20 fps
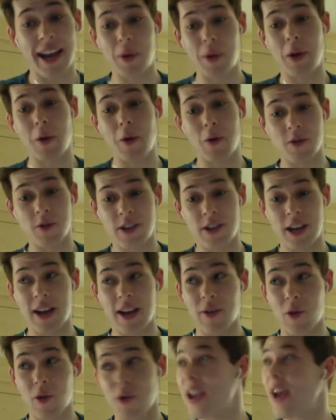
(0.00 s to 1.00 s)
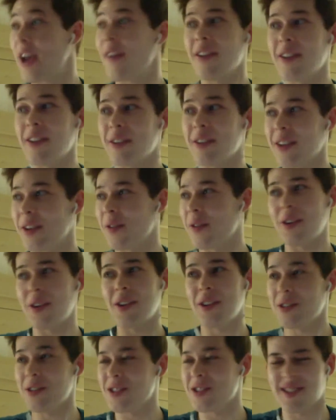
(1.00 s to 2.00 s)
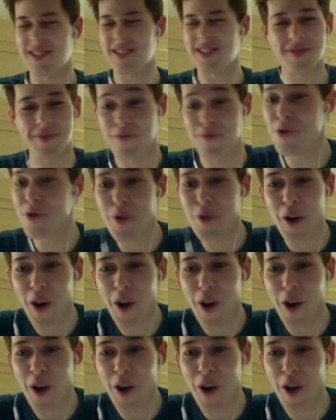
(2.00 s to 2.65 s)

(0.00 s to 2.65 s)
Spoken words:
or Zach or Kevin, like one of those. Bruno.